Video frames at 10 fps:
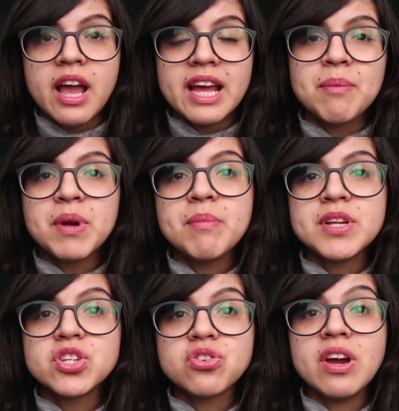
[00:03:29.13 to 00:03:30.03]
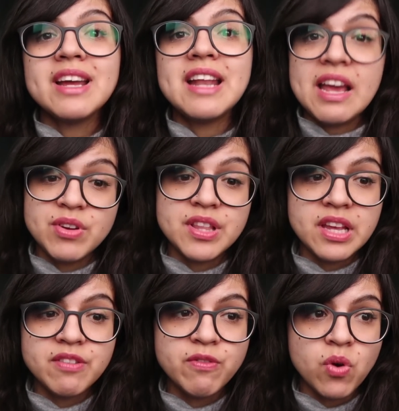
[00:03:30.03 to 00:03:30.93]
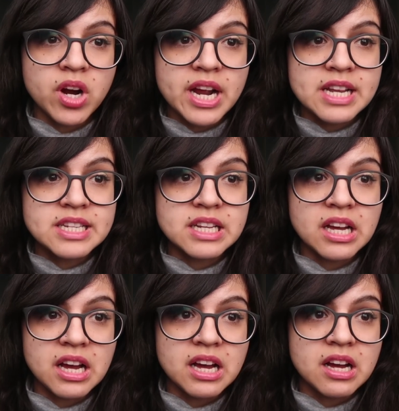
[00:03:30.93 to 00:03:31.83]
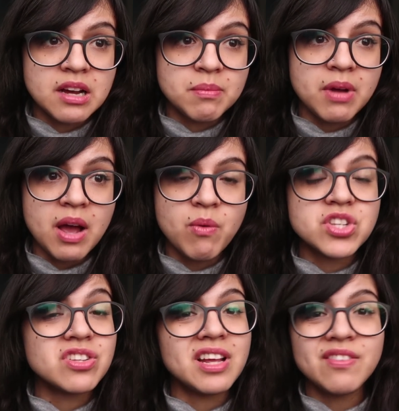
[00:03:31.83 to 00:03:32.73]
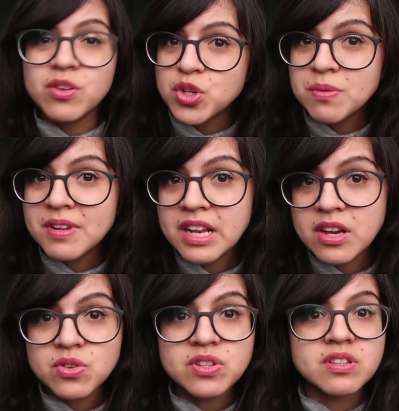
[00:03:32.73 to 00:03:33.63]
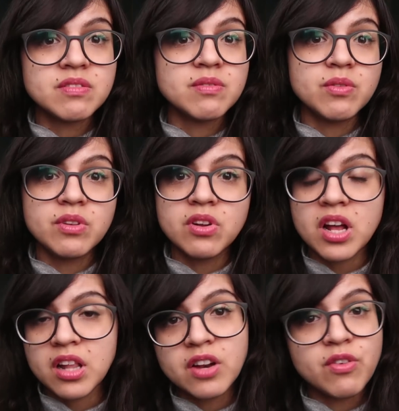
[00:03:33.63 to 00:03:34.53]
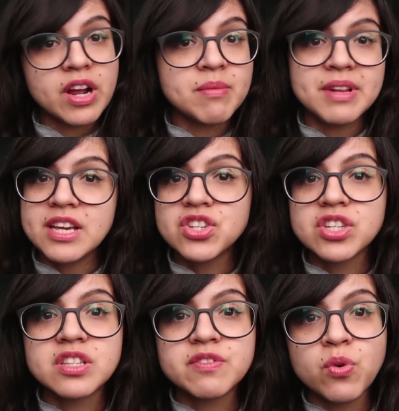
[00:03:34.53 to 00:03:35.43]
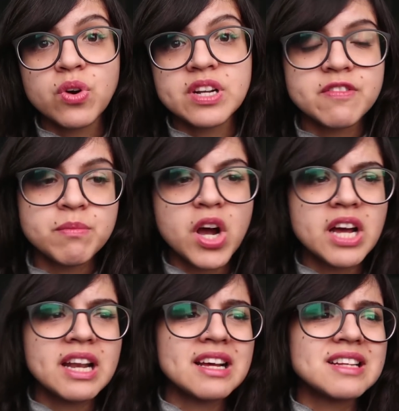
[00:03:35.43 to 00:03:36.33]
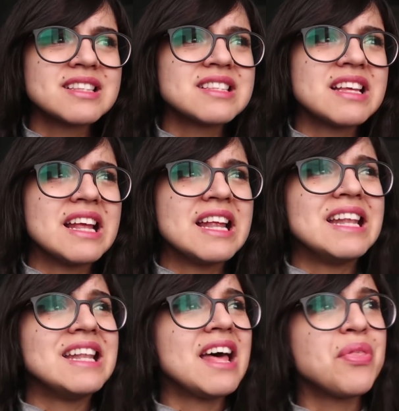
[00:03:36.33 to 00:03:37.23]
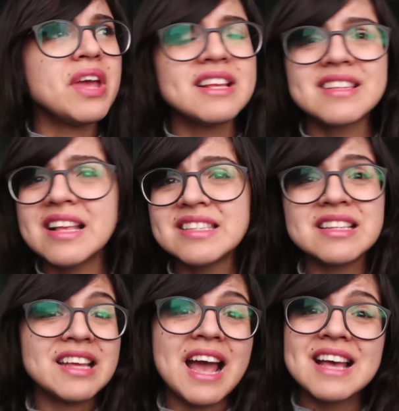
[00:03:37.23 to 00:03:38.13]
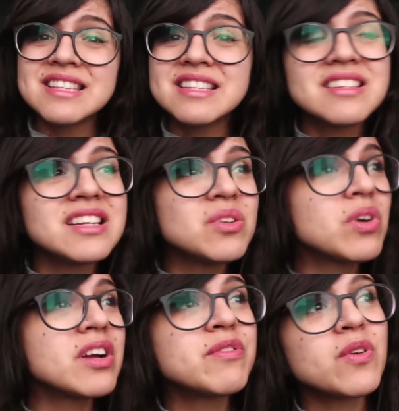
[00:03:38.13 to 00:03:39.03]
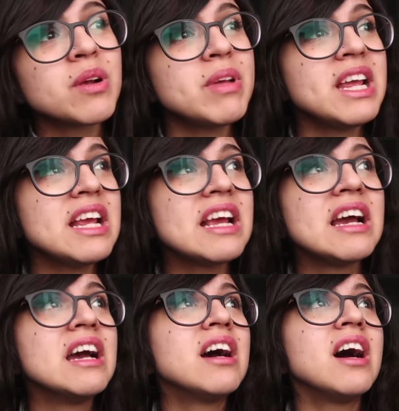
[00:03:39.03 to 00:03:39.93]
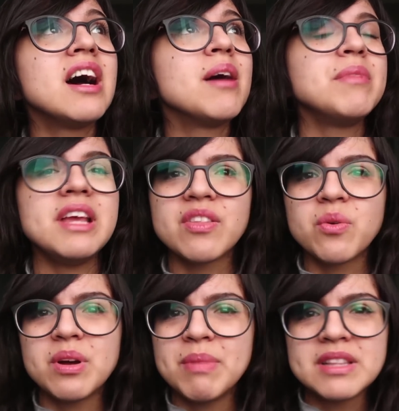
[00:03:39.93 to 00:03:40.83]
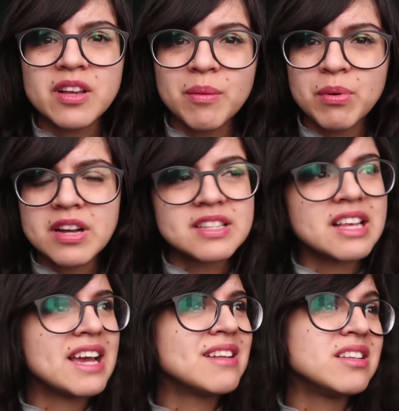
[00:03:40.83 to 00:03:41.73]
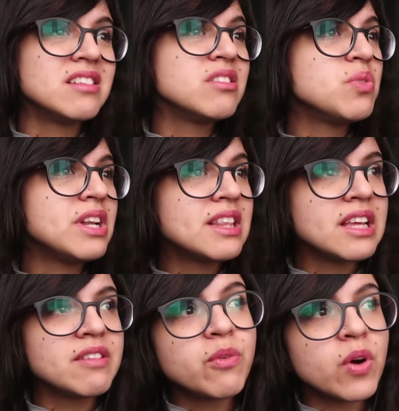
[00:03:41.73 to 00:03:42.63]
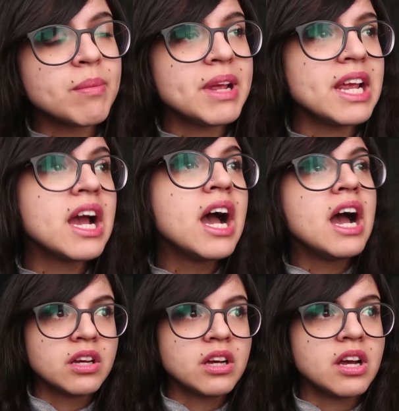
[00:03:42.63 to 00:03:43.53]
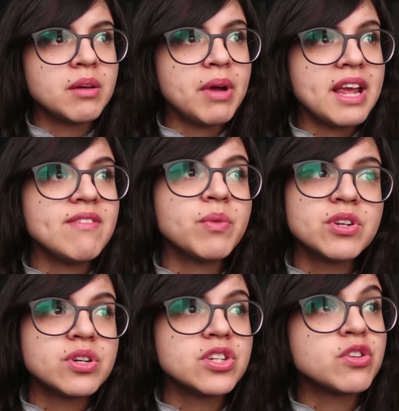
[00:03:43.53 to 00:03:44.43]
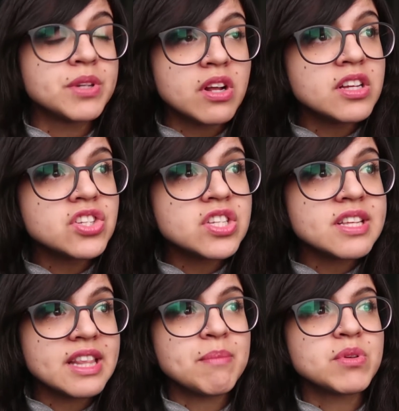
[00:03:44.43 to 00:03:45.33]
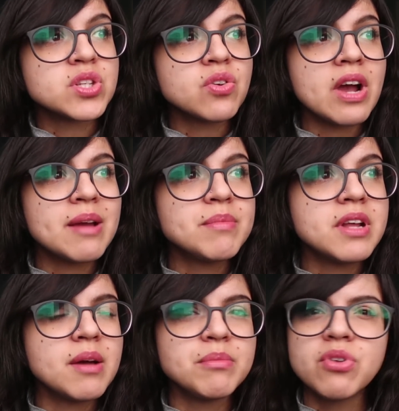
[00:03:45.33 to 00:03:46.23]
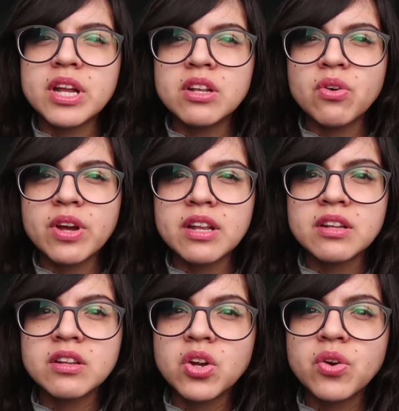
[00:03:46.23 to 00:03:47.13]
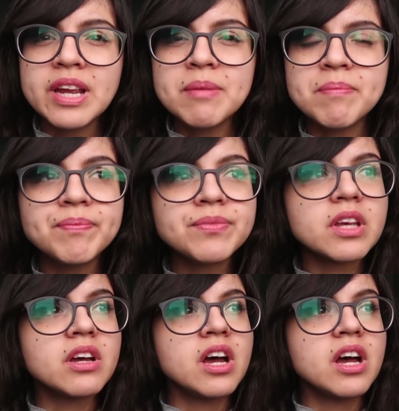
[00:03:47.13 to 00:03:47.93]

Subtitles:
And I pretty much tried everything for it. I watched a lot of YouTube videos and got a lot of recommendations for different products. Nothing. Salicylic acids didn't work for me. The other one, benzoyl peroxide, didn't do anything for me. I even went to a dermatologist and they prescribed tretinoin cream.